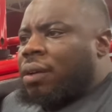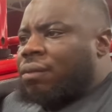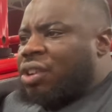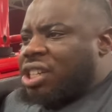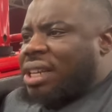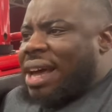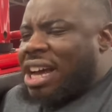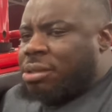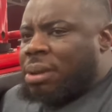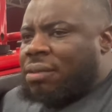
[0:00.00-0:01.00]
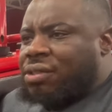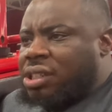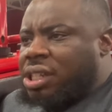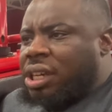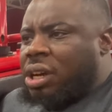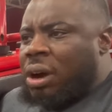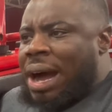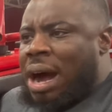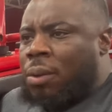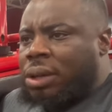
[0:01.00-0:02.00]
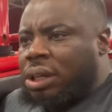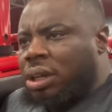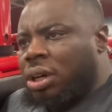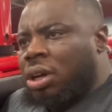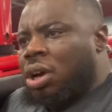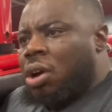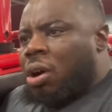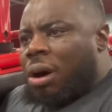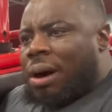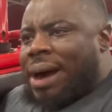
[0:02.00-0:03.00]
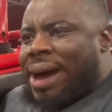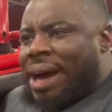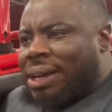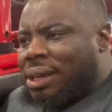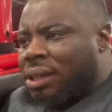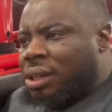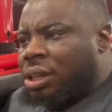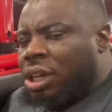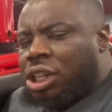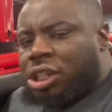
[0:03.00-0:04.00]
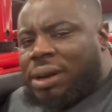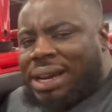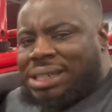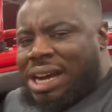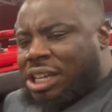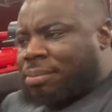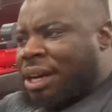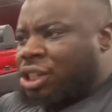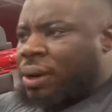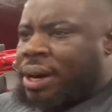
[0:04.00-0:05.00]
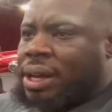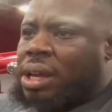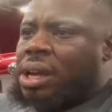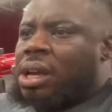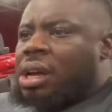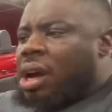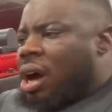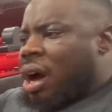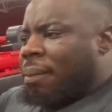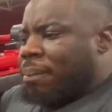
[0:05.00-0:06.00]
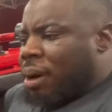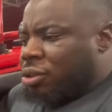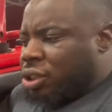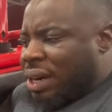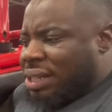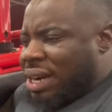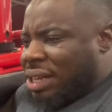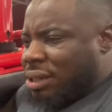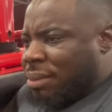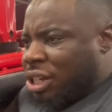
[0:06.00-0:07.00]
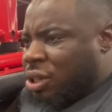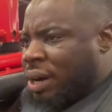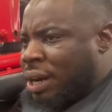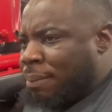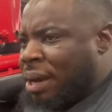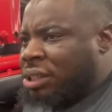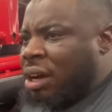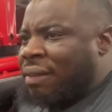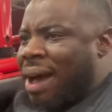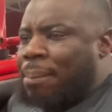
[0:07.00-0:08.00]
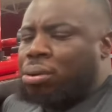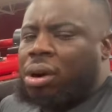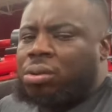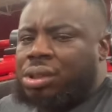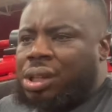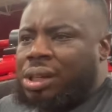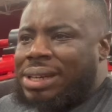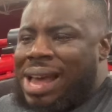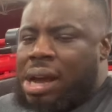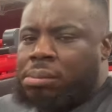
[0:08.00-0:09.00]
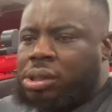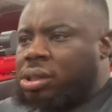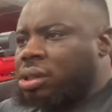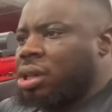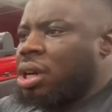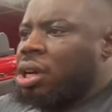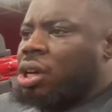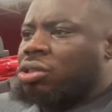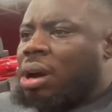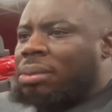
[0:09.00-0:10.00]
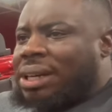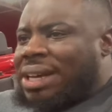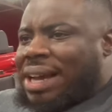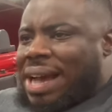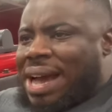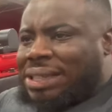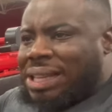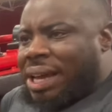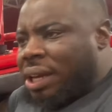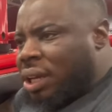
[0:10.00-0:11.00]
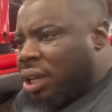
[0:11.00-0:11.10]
visualize my physique or how I wanna look or how I strategize my training, I'm strategizing my training based off of how pros look, not amateurs. So I'm looking at guys like